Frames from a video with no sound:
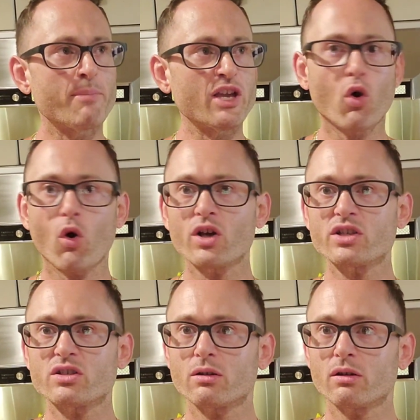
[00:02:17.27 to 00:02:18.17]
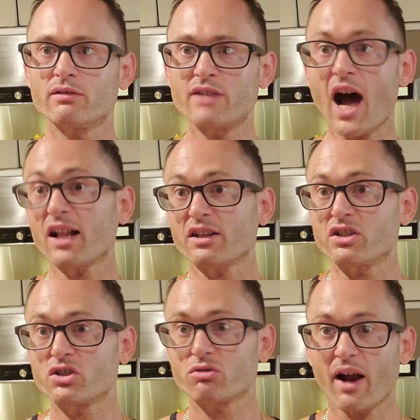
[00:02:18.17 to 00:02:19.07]
because
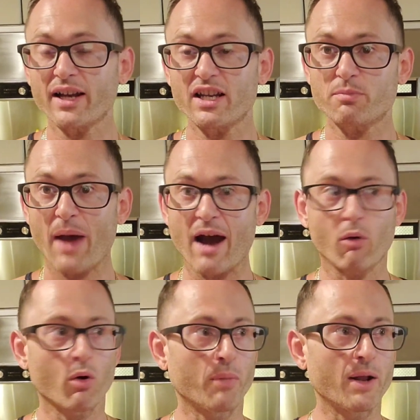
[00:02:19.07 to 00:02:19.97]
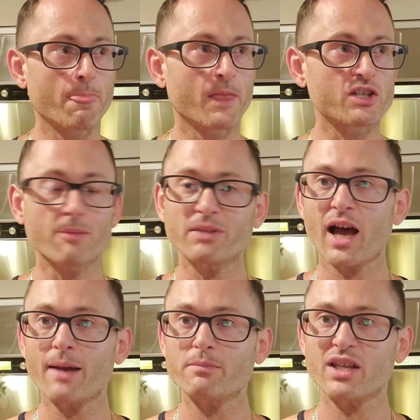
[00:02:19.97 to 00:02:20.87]
knowledge, right, is power. But
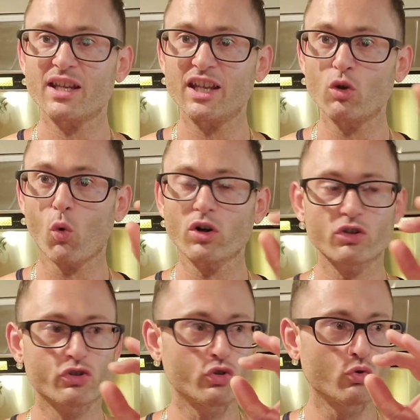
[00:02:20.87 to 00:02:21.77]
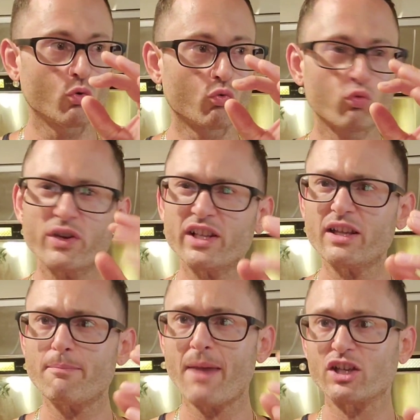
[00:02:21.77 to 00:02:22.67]
sometimes in order to
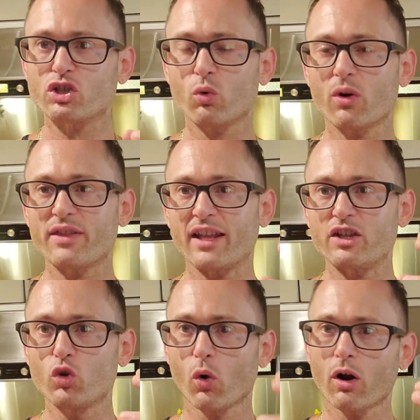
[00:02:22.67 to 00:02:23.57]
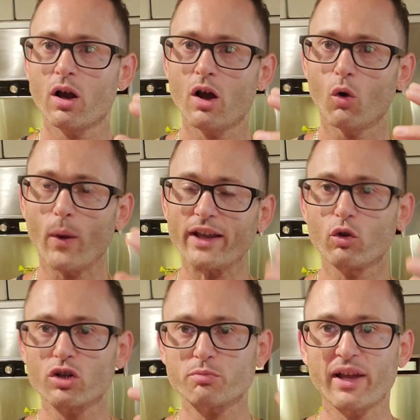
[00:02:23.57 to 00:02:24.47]
really make sure that your
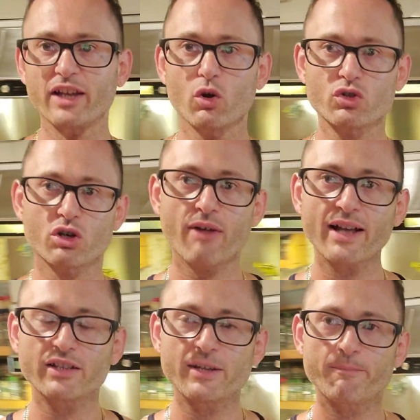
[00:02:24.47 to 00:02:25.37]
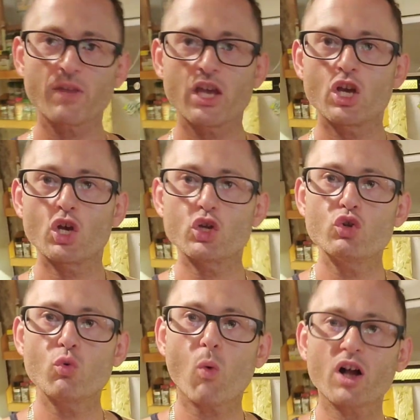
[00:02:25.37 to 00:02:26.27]
weight loss plan goes correctly,
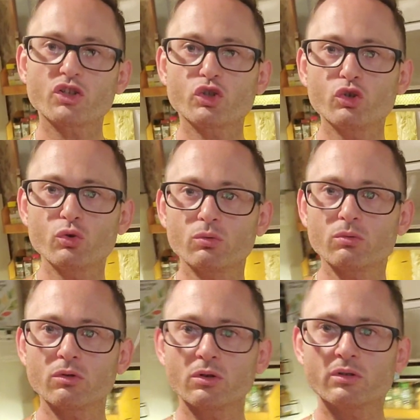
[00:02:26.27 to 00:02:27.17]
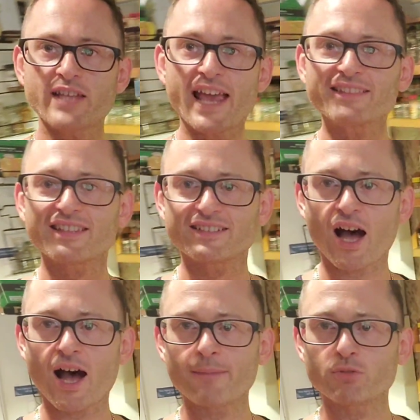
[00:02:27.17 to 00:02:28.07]
you want to take the
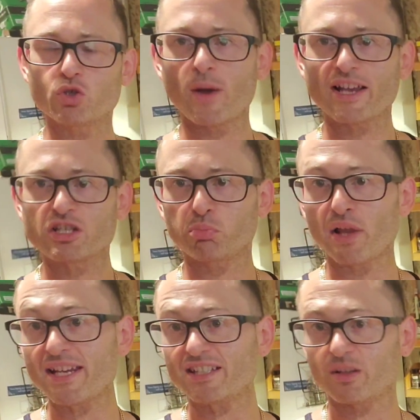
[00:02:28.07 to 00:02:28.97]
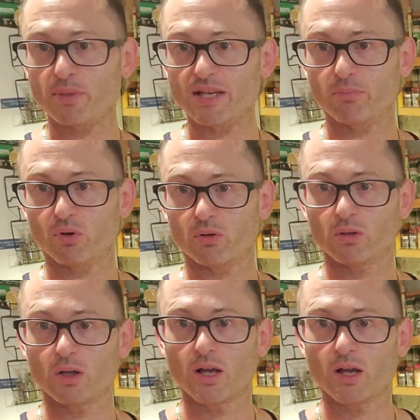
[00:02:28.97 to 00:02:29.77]
time to explain to people